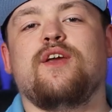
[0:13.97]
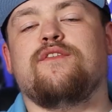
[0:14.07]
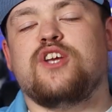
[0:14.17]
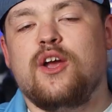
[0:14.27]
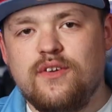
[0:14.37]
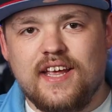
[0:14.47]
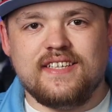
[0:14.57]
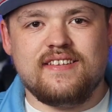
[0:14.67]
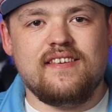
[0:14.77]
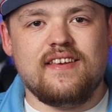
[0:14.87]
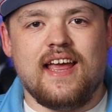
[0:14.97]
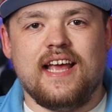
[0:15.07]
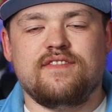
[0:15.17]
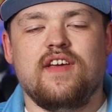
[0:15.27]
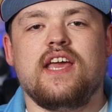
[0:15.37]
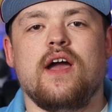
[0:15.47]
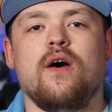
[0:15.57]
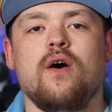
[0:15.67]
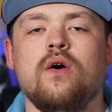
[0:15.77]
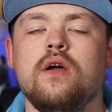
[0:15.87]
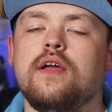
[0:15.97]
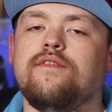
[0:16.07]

you for tuning in to today's video.